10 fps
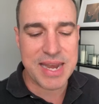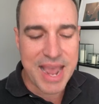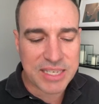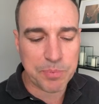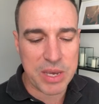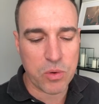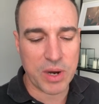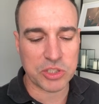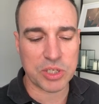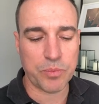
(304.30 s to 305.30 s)
The next big
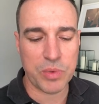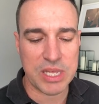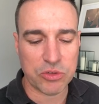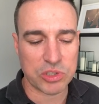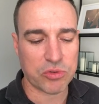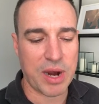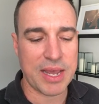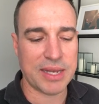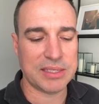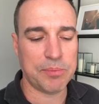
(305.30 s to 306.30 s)
question, with interest
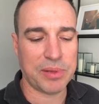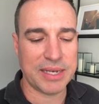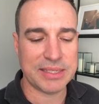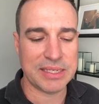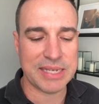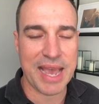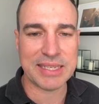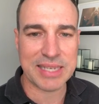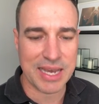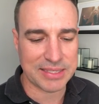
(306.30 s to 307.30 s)
rate cuts in place and
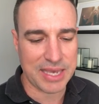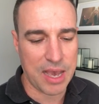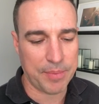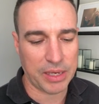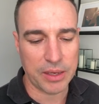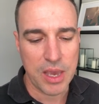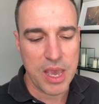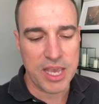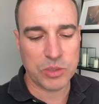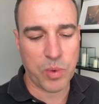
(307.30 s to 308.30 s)
tax cuts coming,
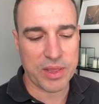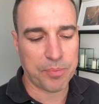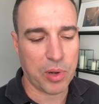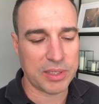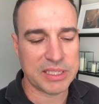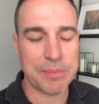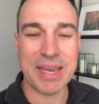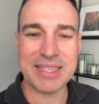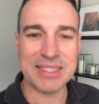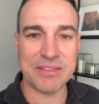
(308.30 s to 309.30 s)
is whether
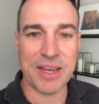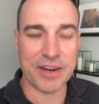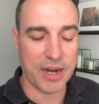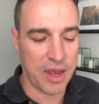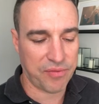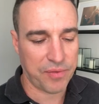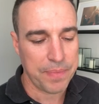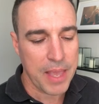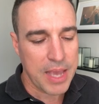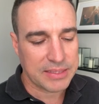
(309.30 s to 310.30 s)
policymakers have done enough.
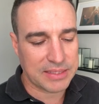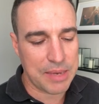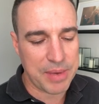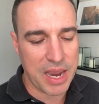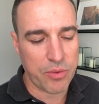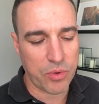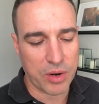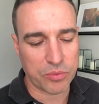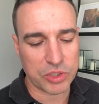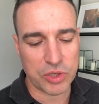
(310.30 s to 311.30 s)

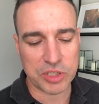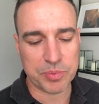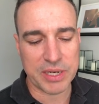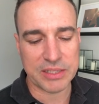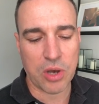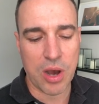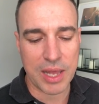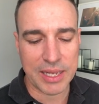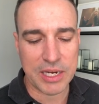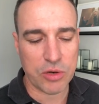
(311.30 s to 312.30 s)
CBA research predicts
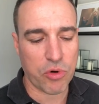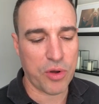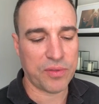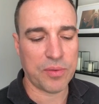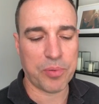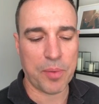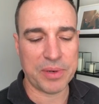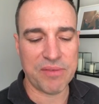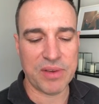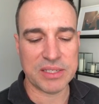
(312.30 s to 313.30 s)
higher lending growth to
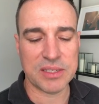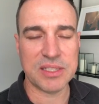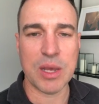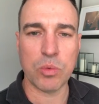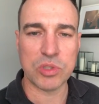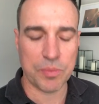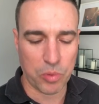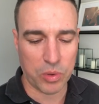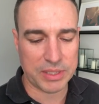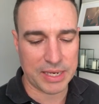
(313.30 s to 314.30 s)
property investors that will
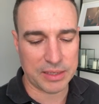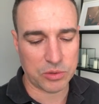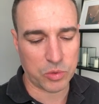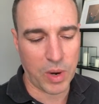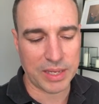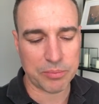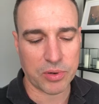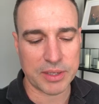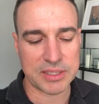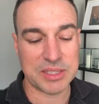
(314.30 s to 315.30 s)
support dwelling
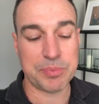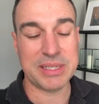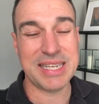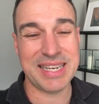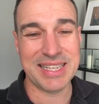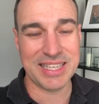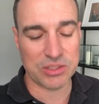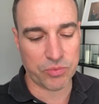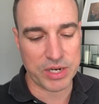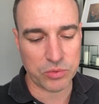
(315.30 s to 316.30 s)
prices, particularly
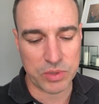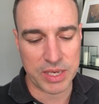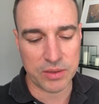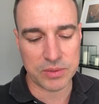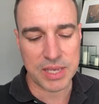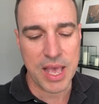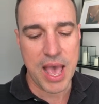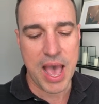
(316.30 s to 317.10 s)
as rental yields